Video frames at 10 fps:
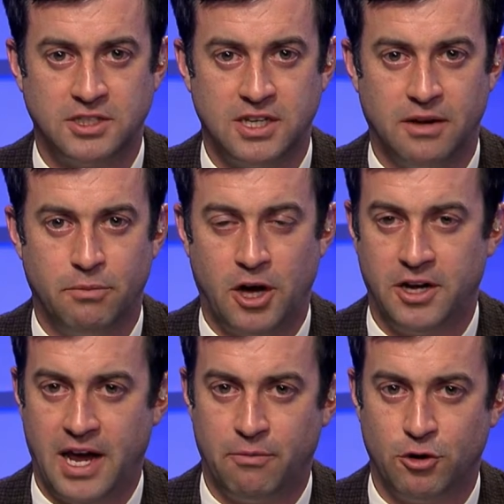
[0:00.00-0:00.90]
waste dump
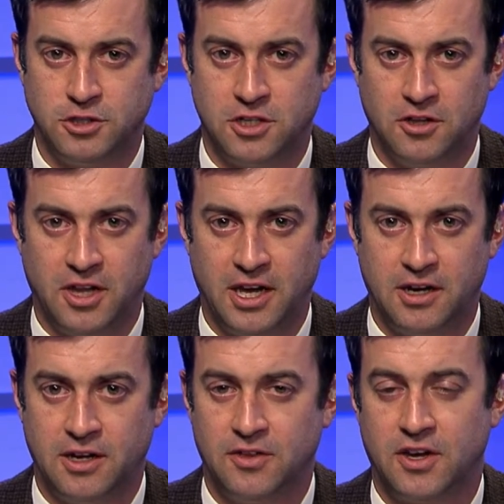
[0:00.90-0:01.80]
on Aboriginal
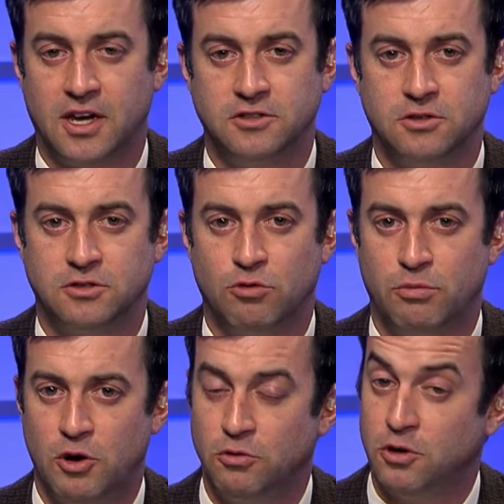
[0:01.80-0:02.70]
land in the country's
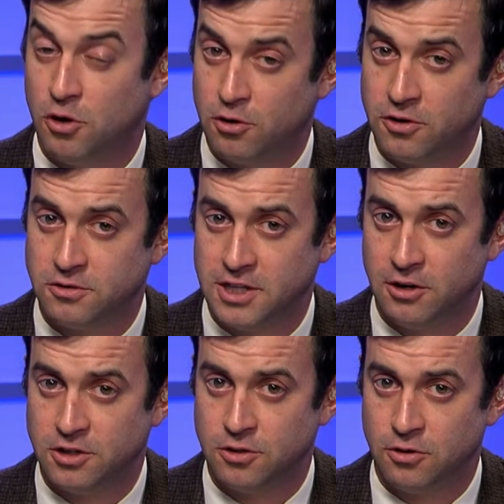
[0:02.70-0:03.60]
remote Northern
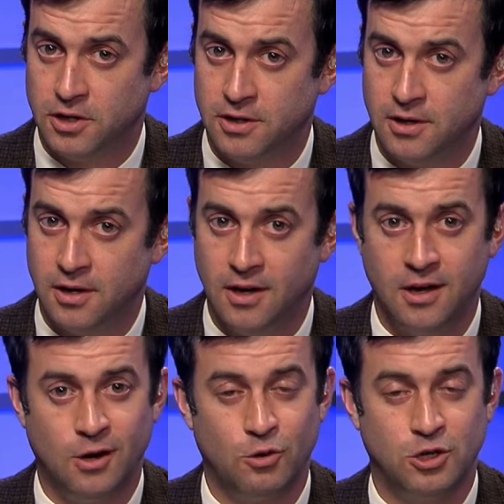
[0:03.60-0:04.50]
Territory.
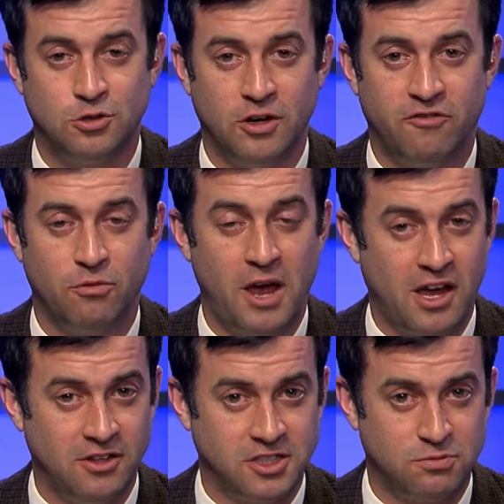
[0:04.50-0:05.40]
We are joined from
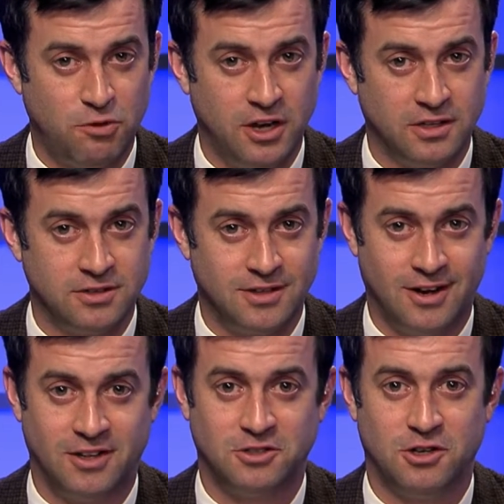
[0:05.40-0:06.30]
Alice Springs
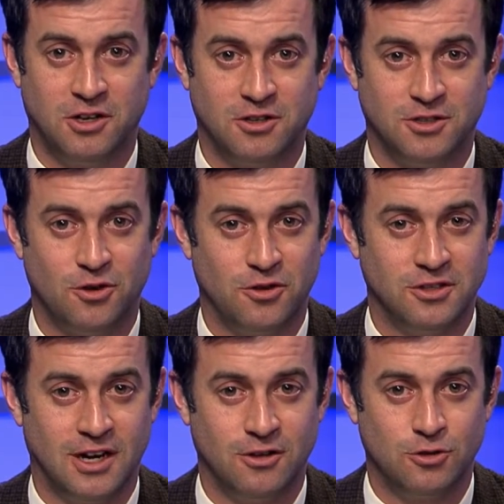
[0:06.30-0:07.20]
in Australia's
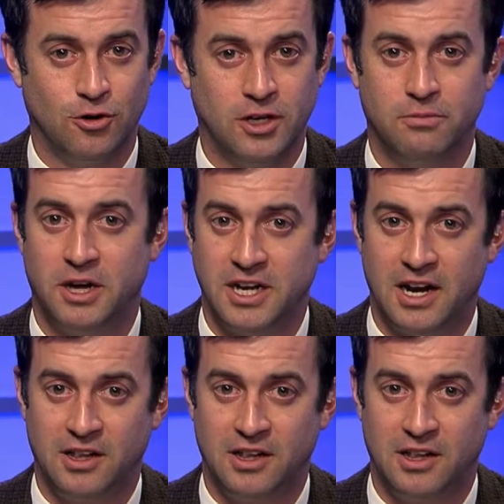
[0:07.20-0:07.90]
Northern Territory by